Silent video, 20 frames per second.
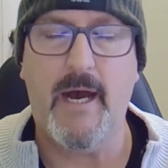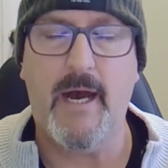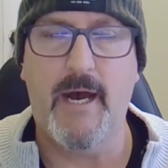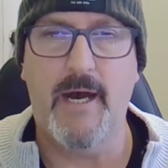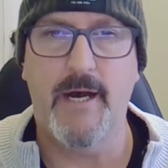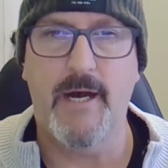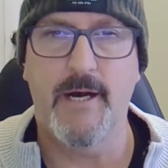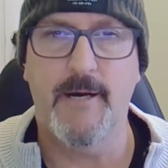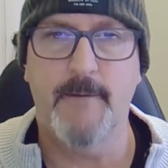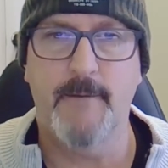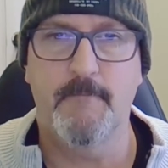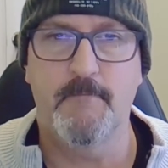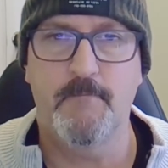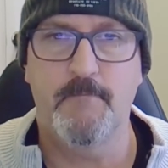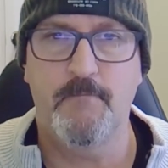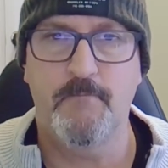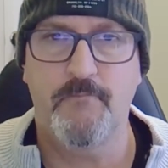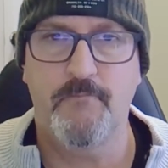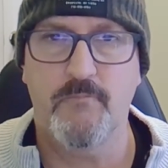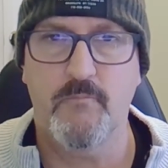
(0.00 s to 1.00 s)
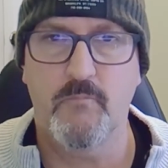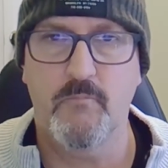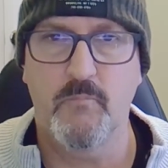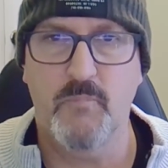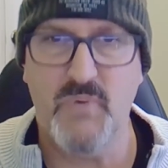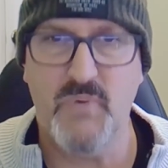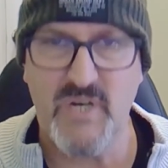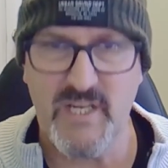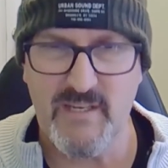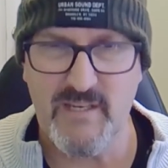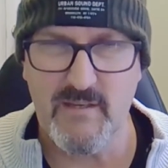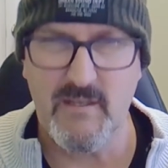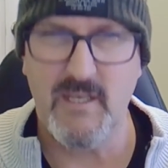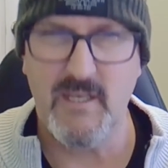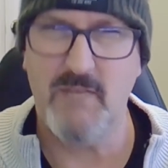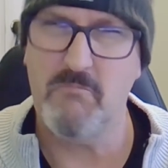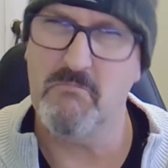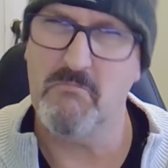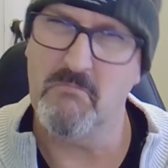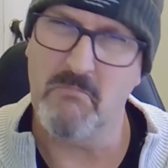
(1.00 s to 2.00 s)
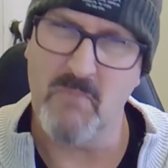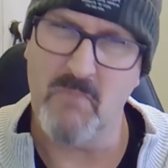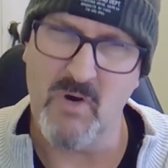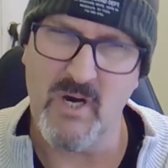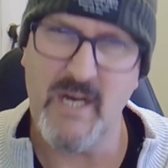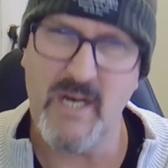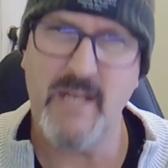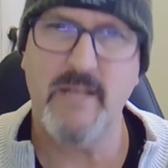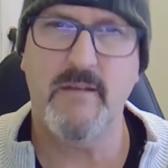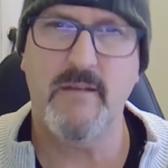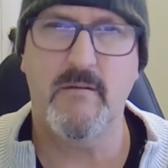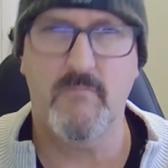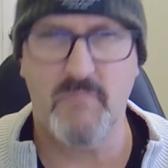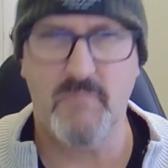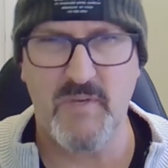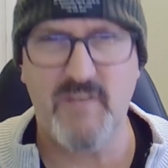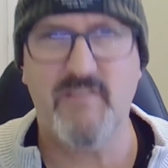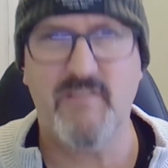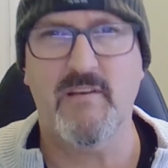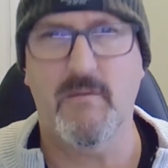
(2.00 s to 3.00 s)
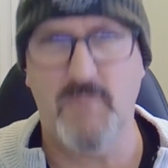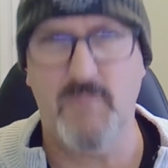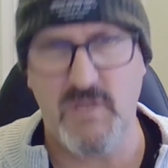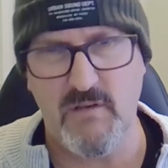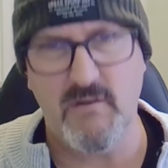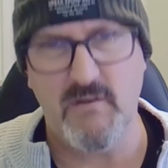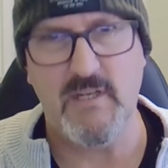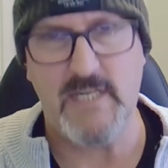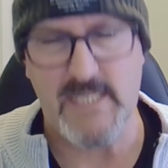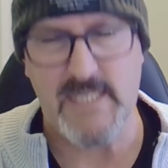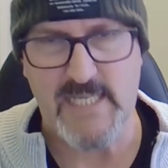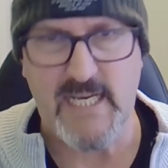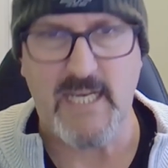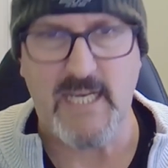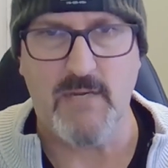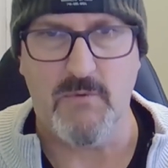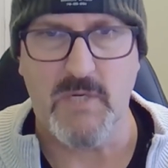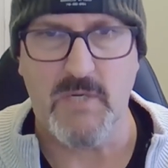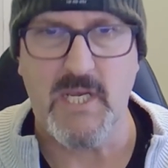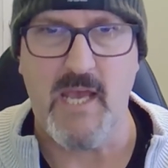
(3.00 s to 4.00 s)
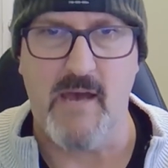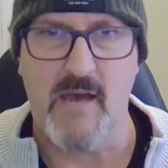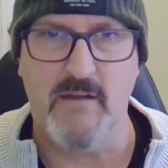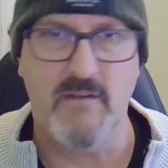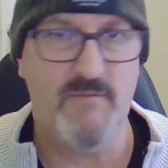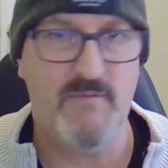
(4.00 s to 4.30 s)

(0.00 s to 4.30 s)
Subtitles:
But it might be something you need to take into account.